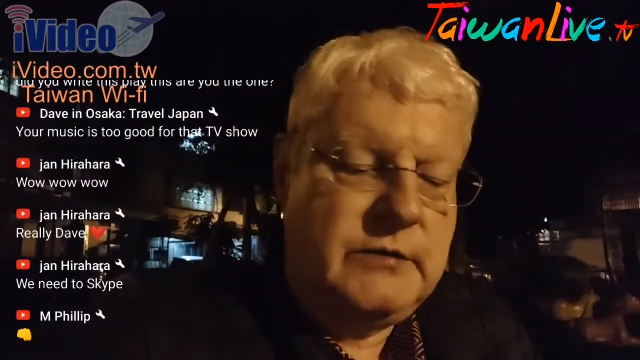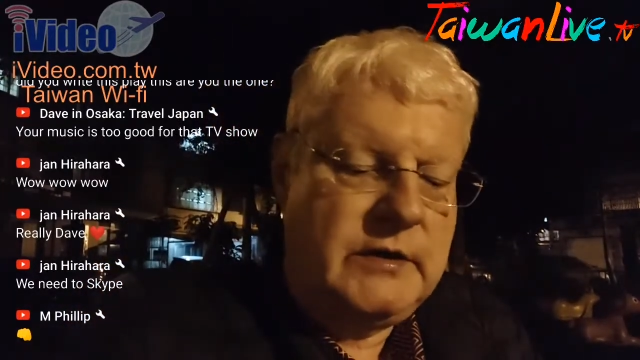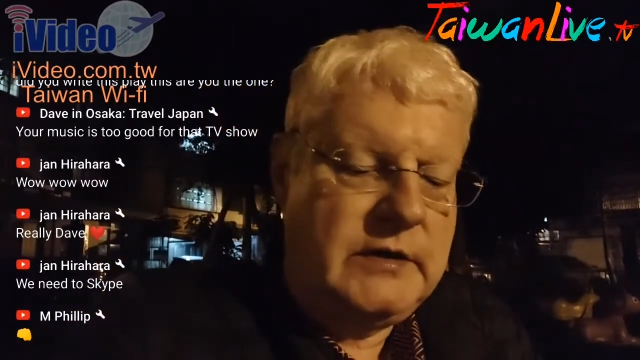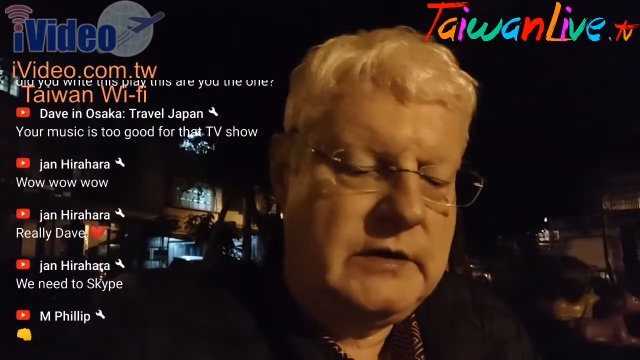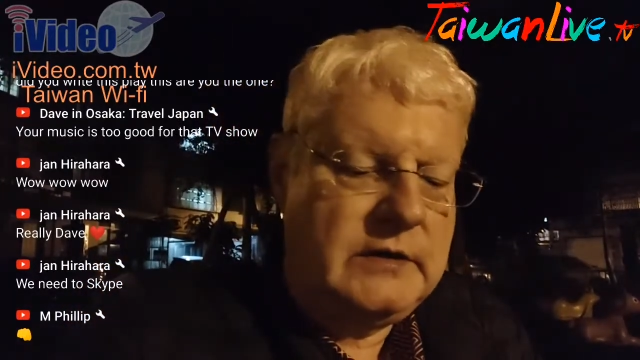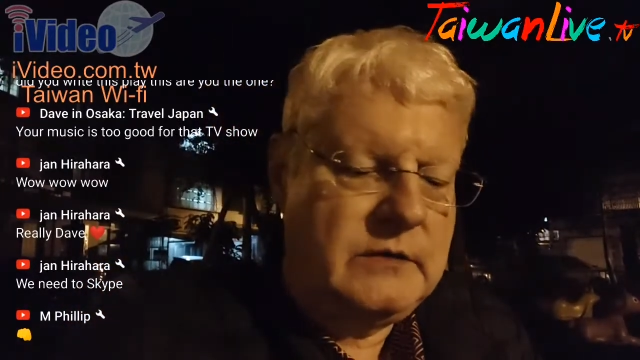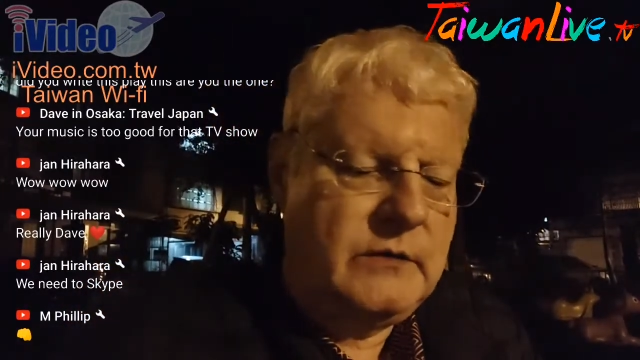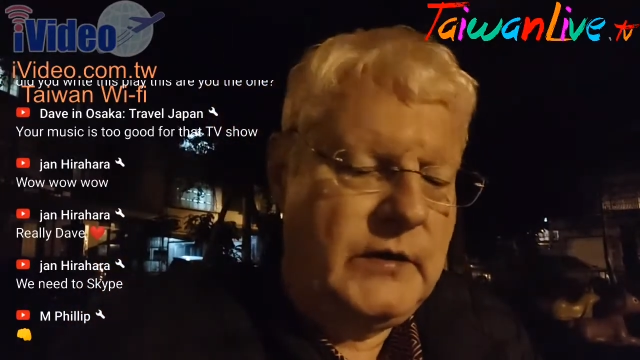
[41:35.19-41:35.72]
We
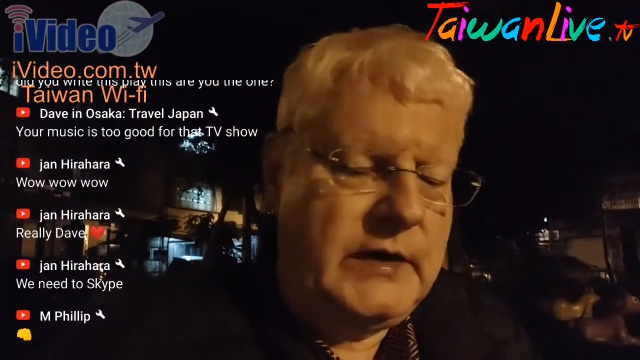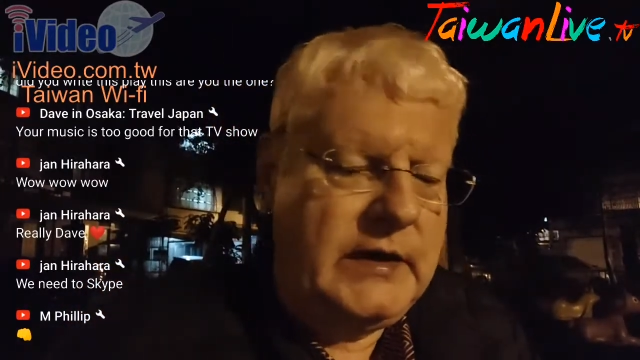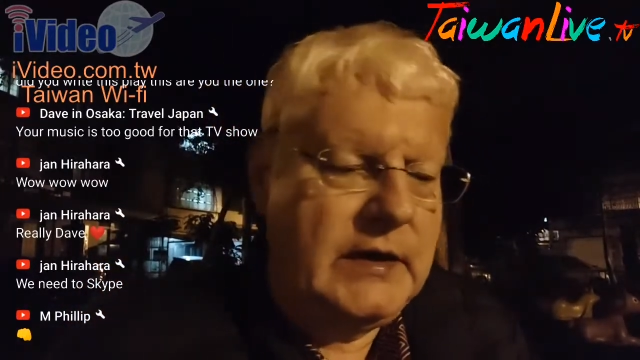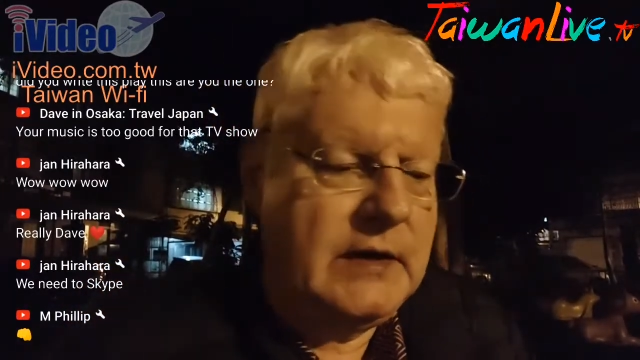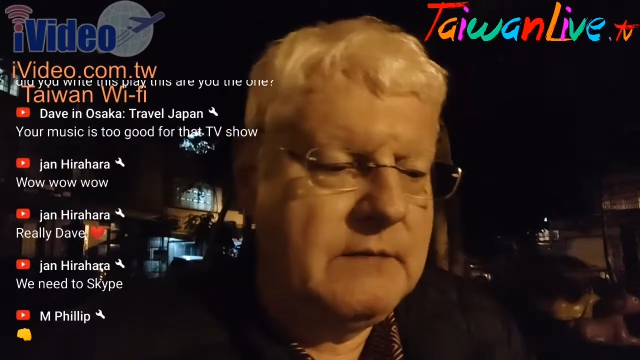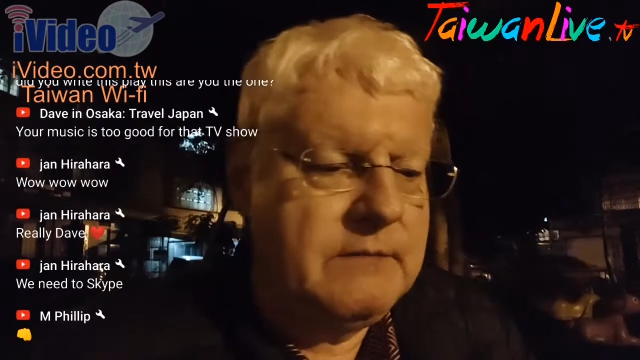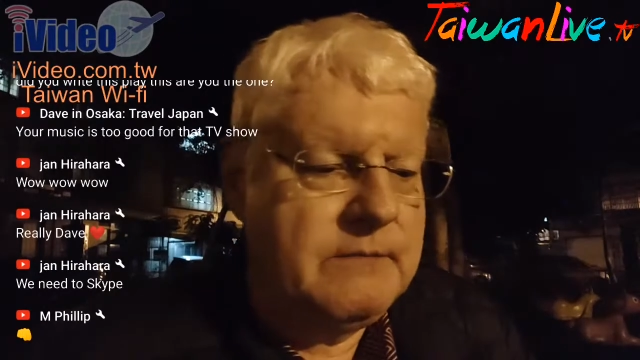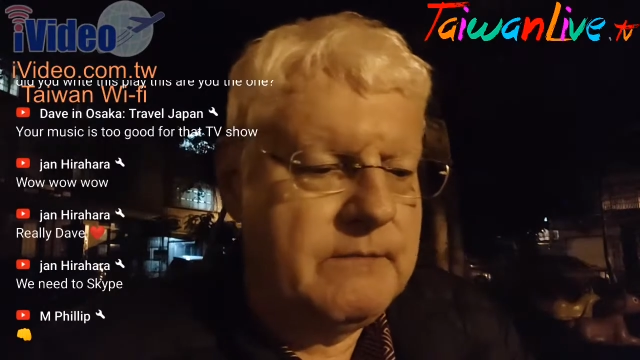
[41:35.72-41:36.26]

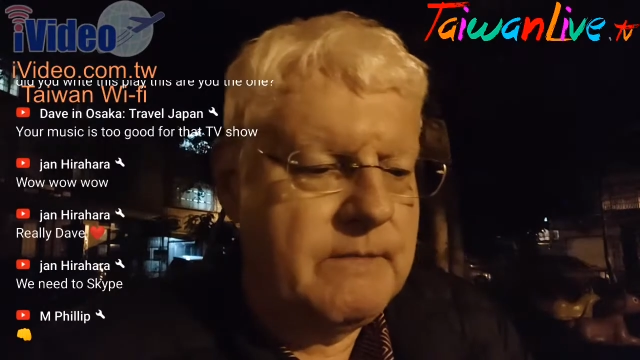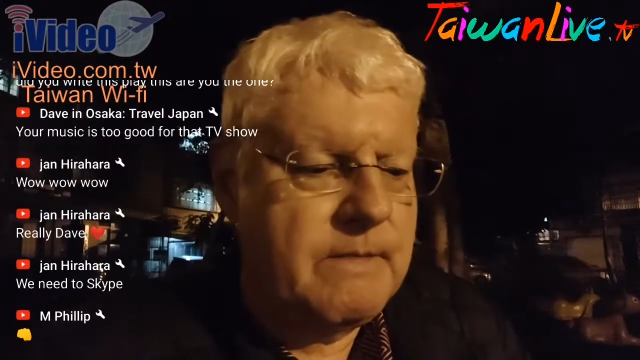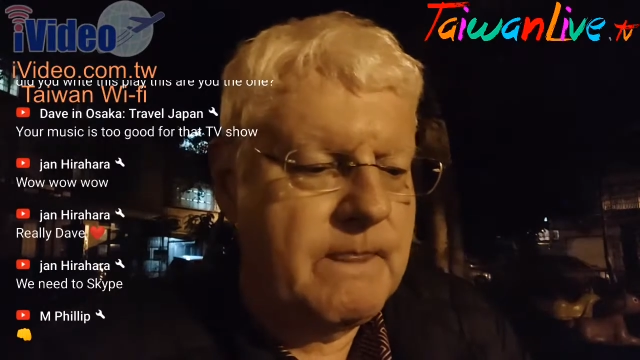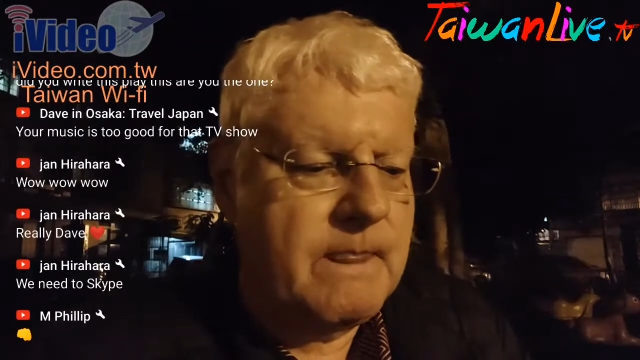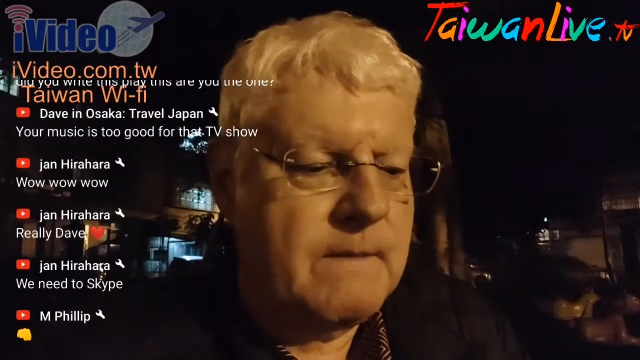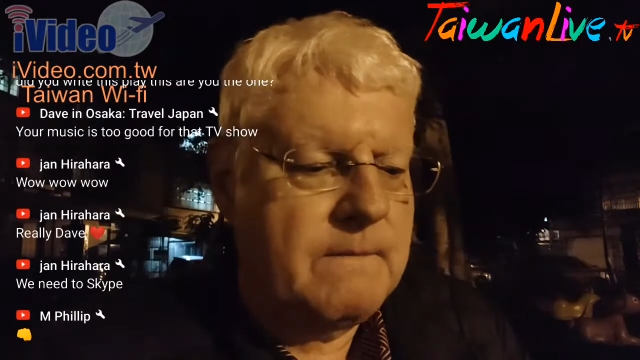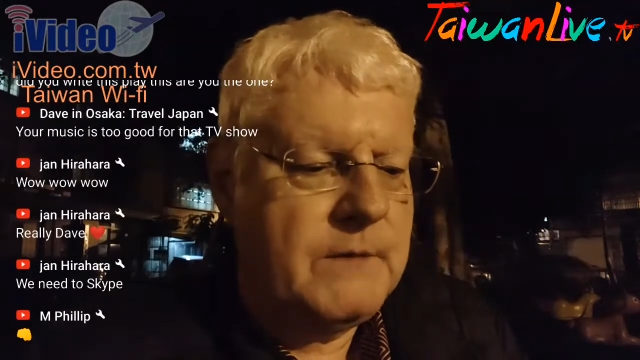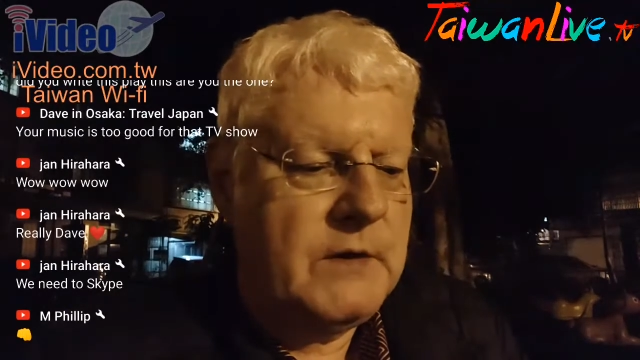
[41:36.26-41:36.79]

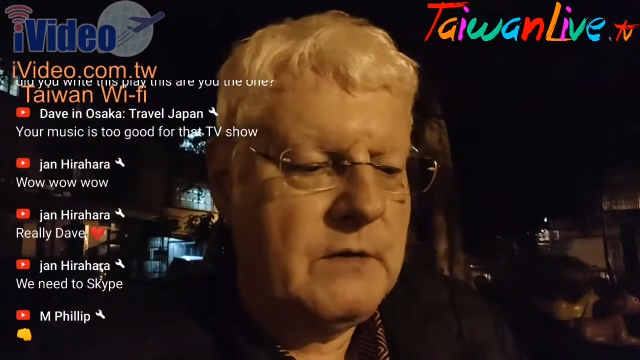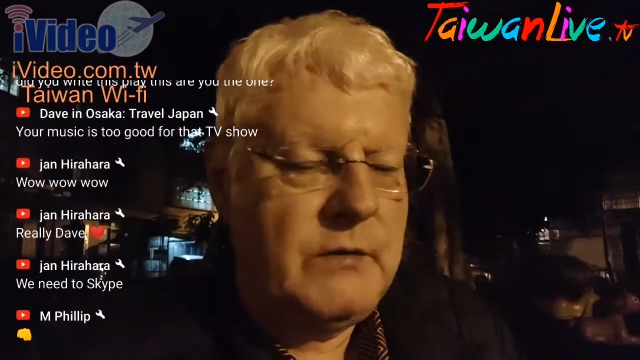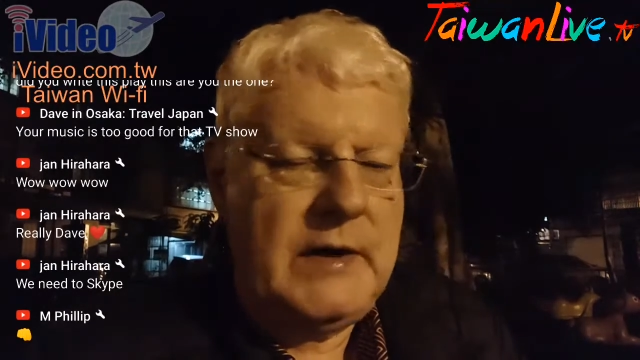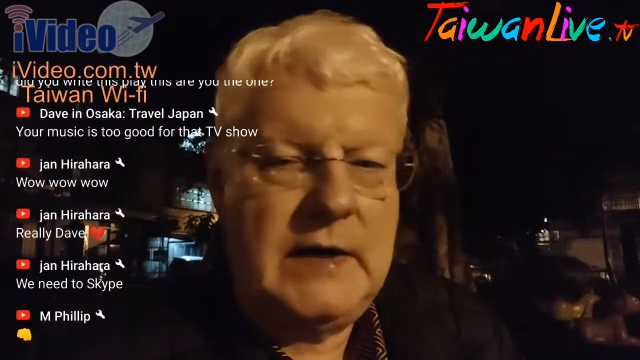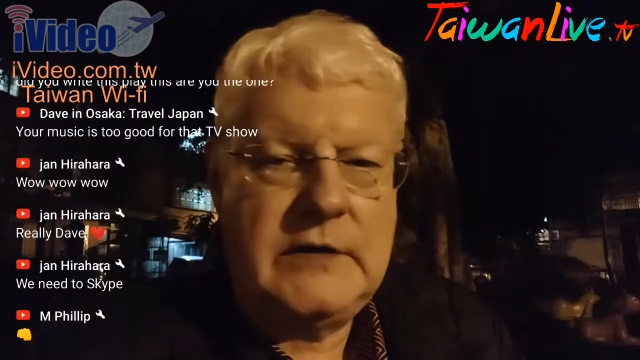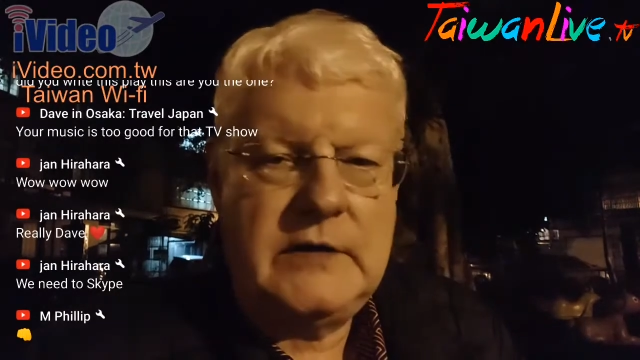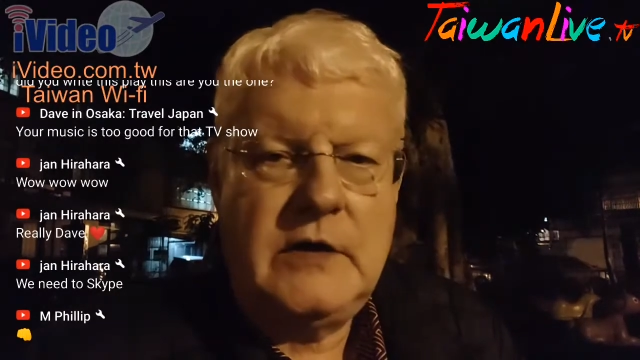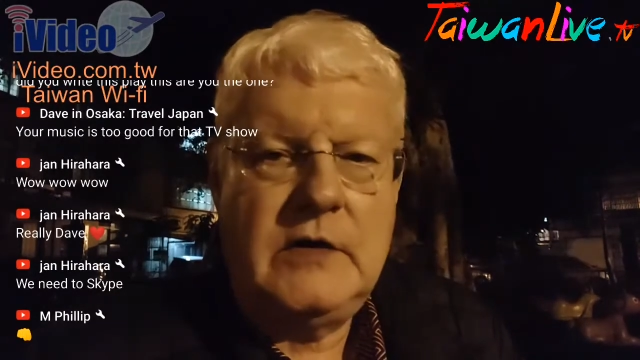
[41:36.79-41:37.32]

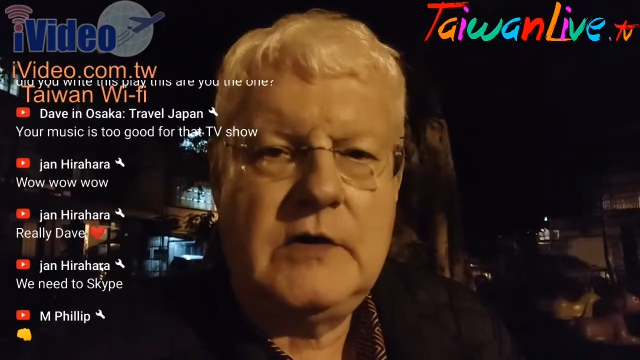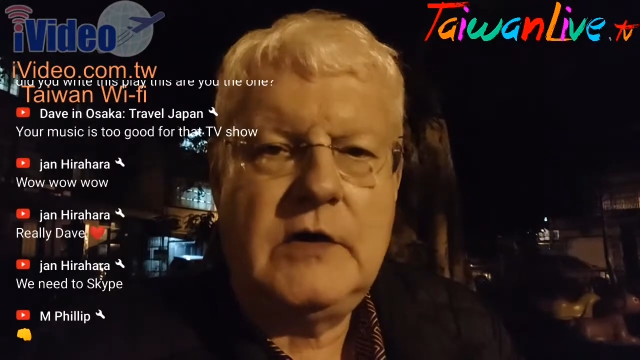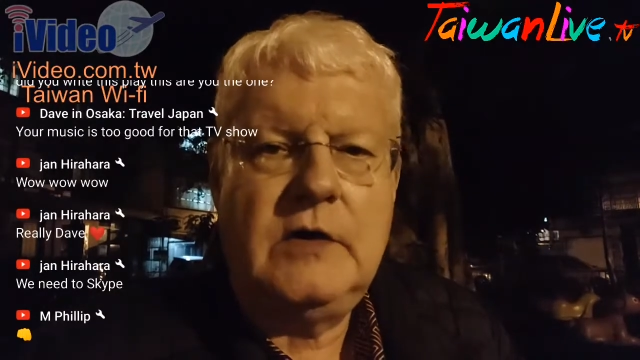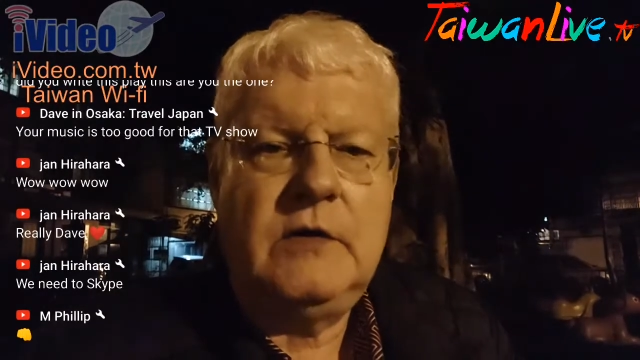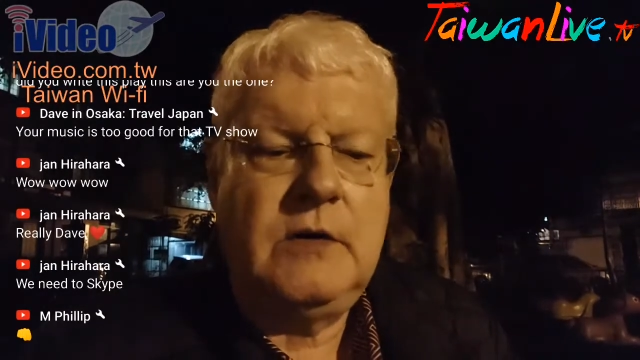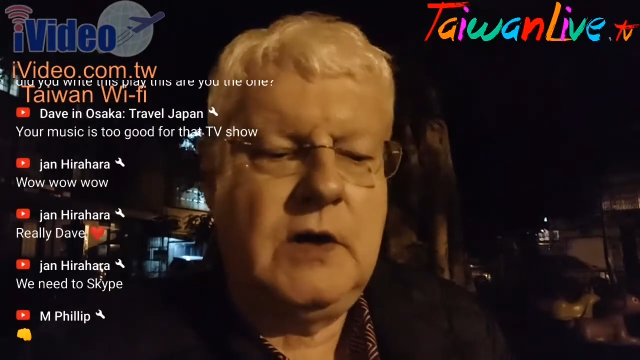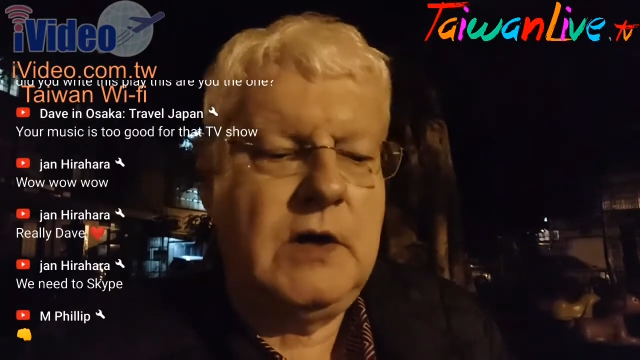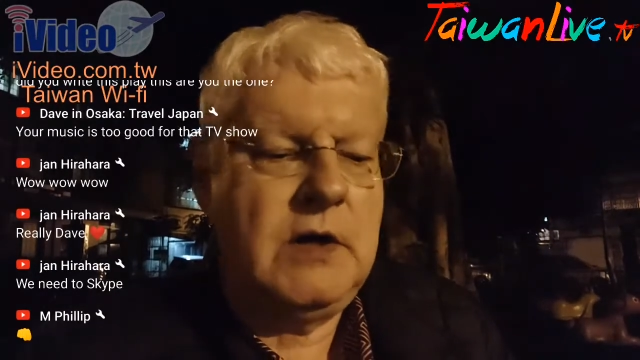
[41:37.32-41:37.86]
had
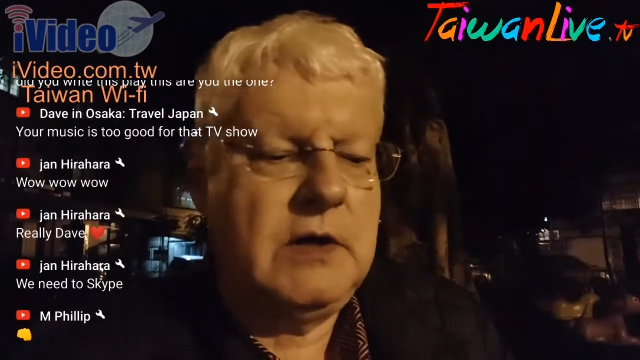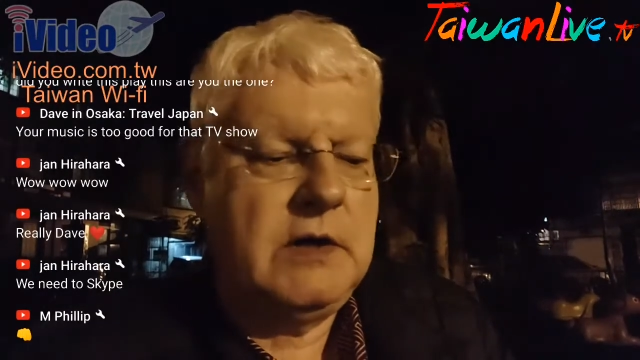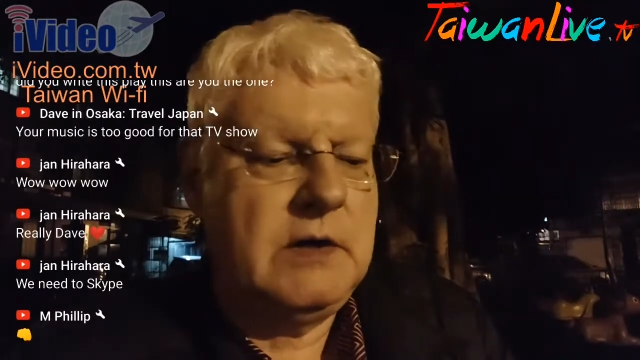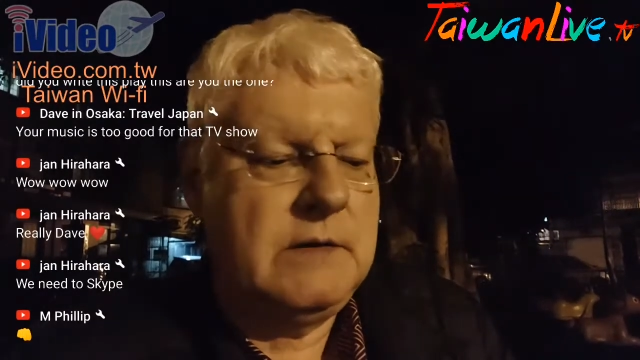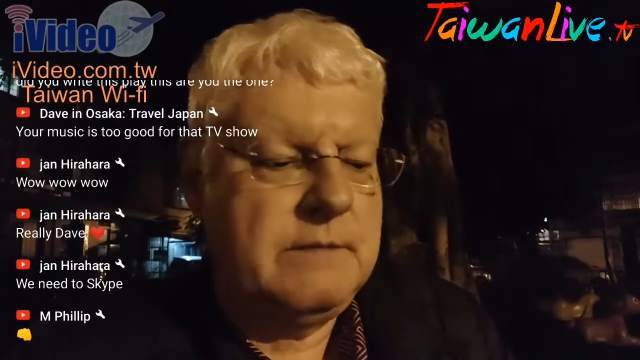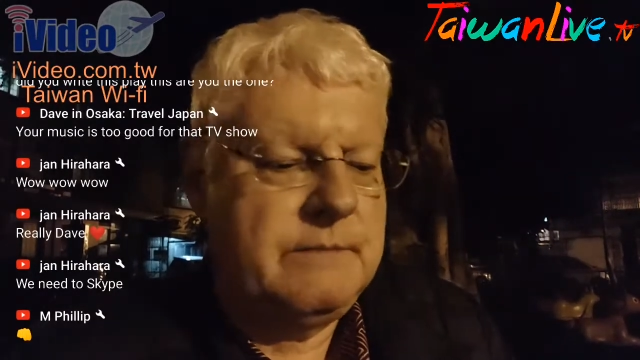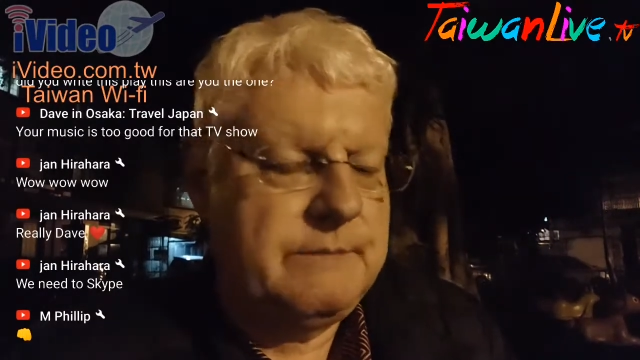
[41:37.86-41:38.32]
Coco on a